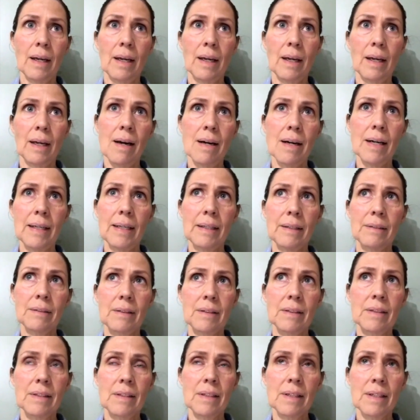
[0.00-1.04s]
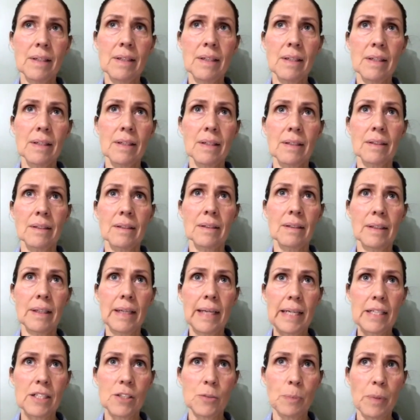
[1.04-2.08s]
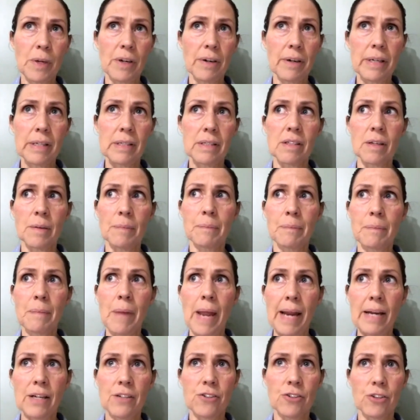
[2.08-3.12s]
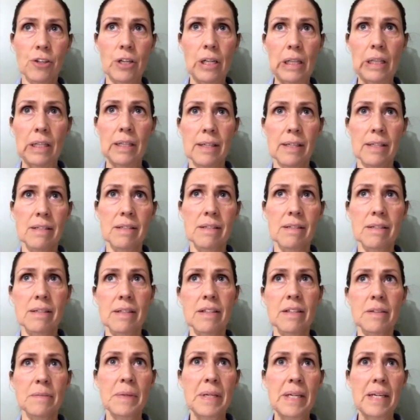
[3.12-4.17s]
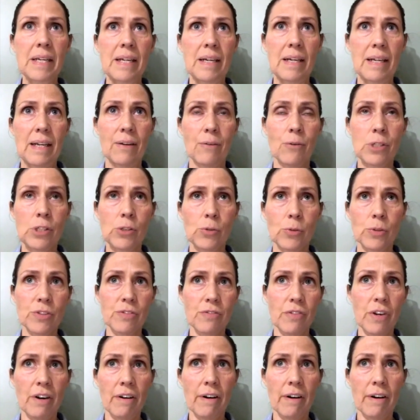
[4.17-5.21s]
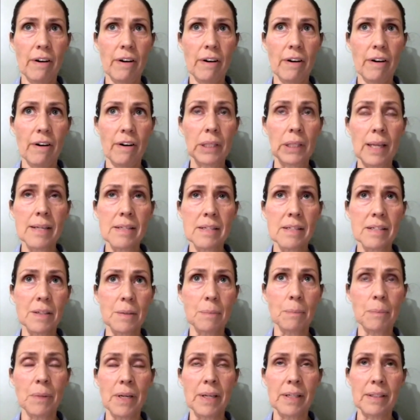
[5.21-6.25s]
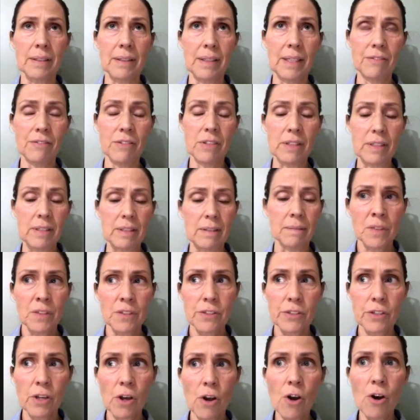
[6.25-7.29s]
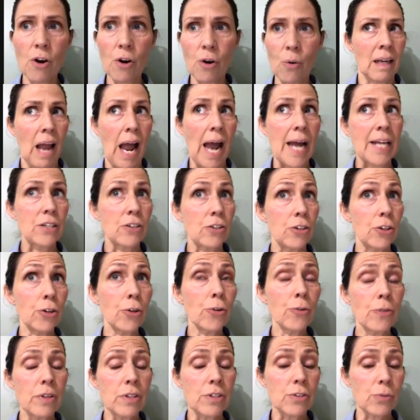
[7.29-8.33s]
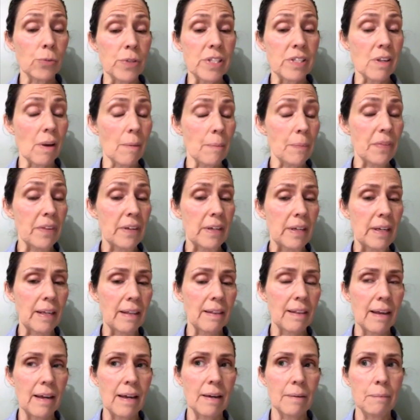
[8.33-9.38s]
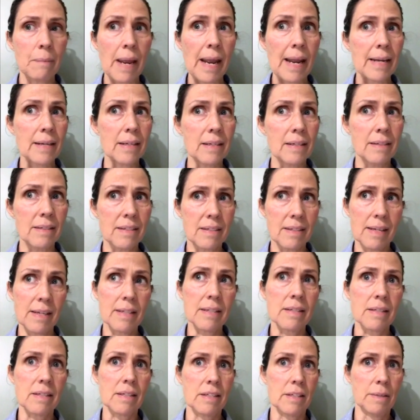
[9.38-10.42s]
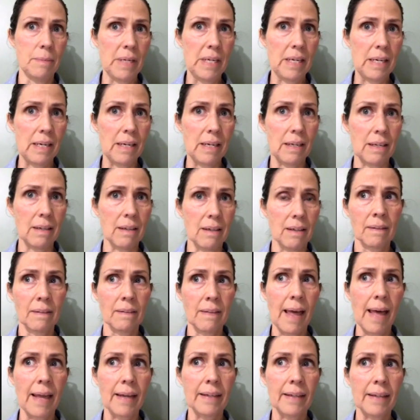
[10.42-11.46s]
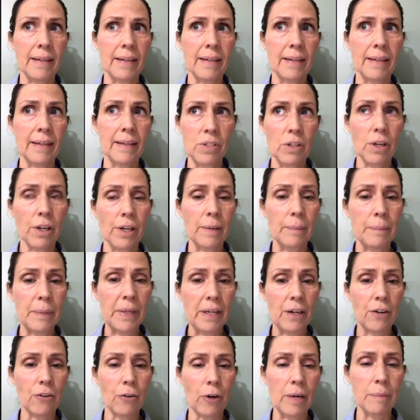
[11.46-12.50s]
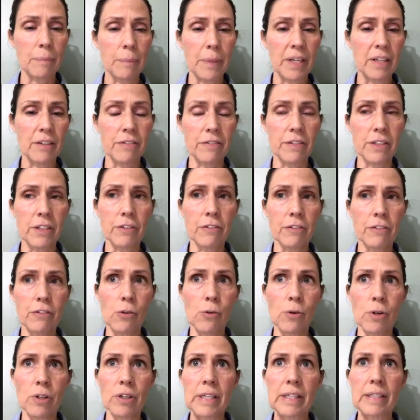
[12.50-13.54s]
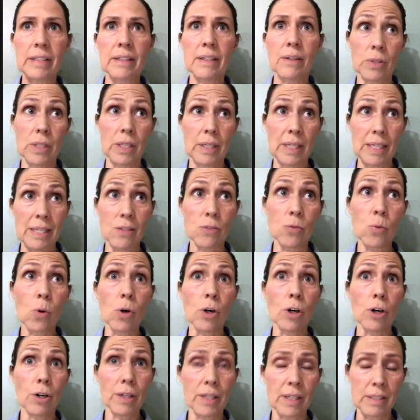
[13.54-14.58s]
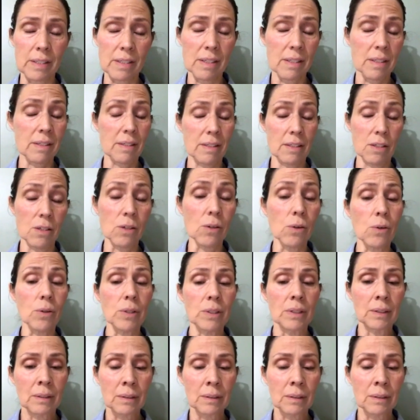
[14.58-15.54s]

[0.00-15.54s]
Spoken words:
I did experience a major cleanse in the beginning, which was very unpleasant. But even so, I knew this was something that made sense to me, that there was going to be a great benefit for it. It is work, it's still